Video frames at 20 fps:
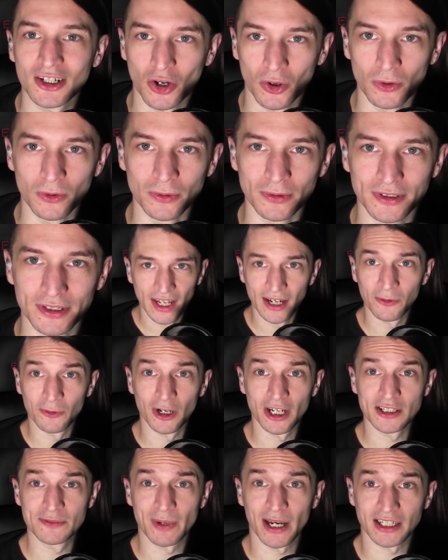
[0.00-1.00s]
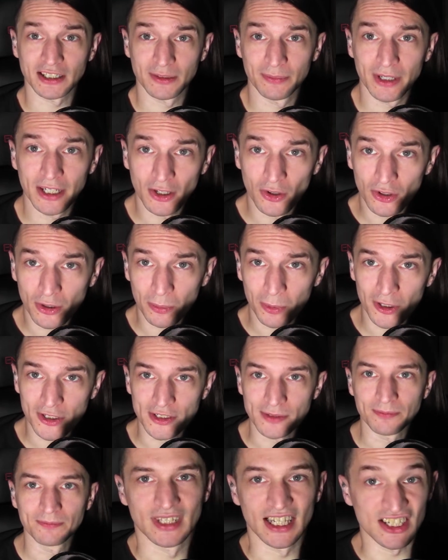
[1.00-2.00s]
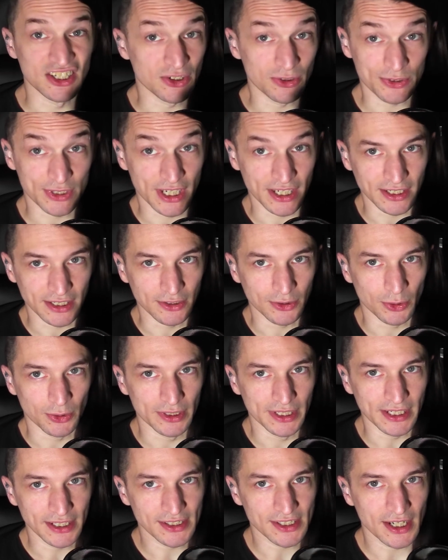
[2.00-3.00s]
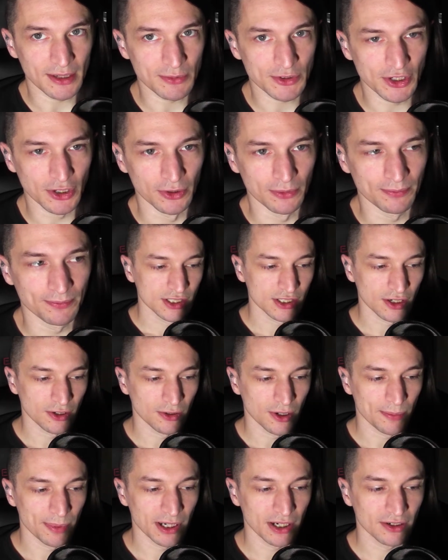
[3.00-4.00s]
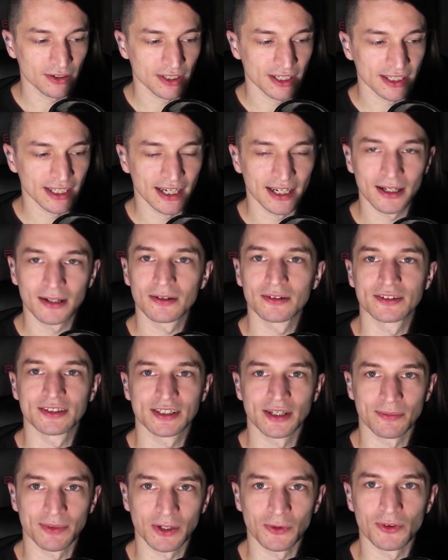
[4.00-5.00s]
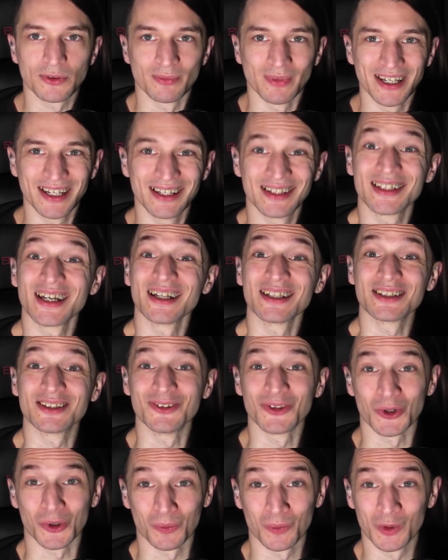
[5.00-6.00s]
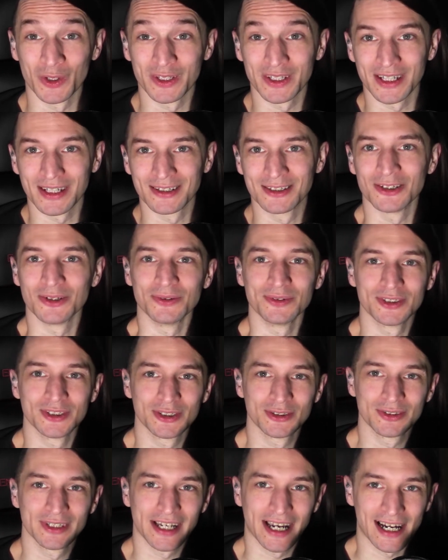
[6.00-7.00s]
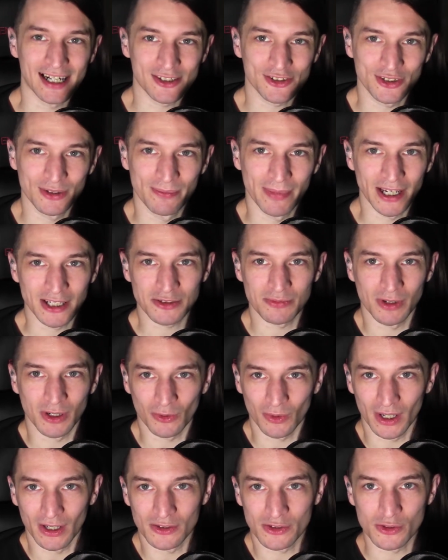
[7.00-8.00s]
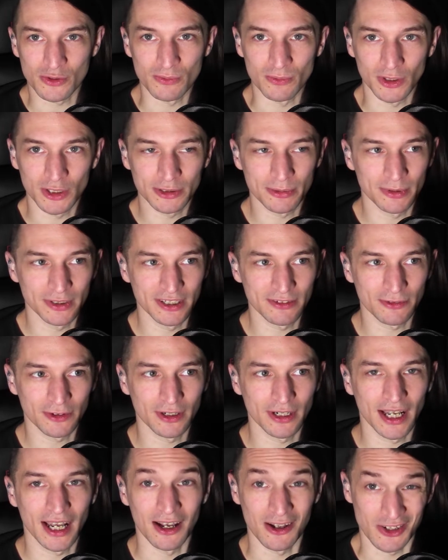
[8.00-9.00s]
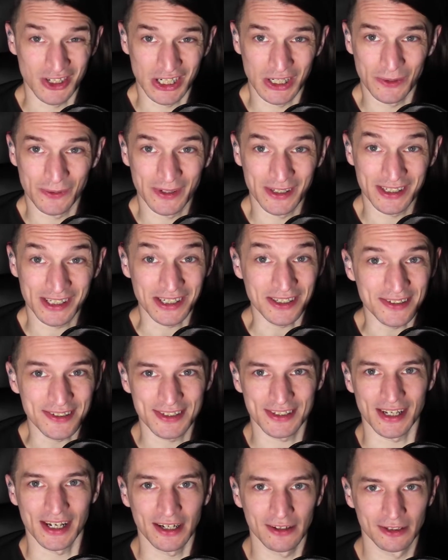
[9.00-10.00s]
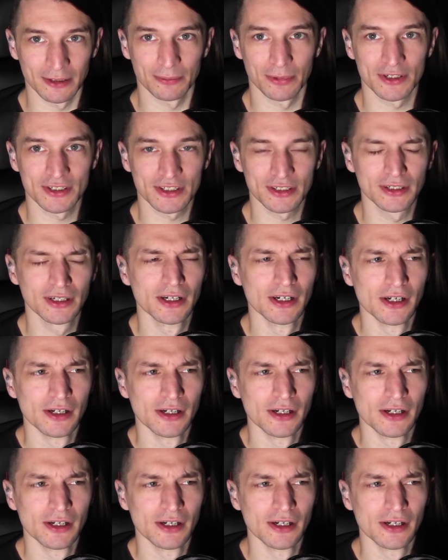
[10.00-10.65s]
cold. Anyways, back to me going to prison. That joke's not getting old anytime soon. So apparently they did something with me that normally they don't do. They actually bounced me around to multiple different housing units inside of the prison,